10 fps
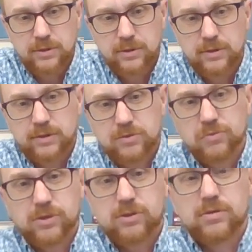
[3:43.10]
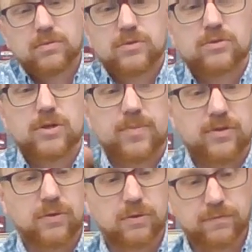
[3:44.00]
So we should strip a total
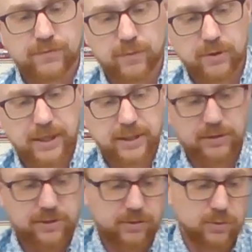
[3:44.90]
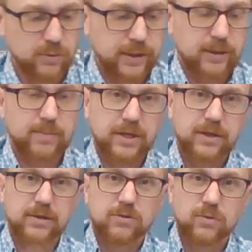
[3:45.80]
of 4 ends, 2 on the big,
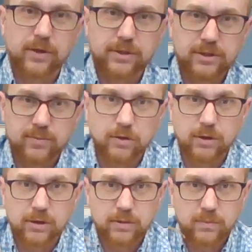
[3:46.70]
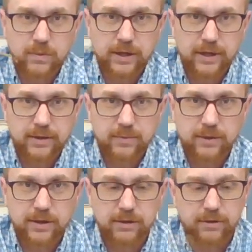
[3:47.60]
2 on the small wire that we cut
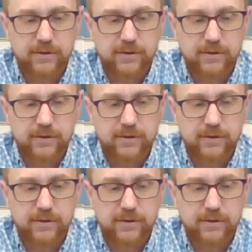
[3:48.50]
off,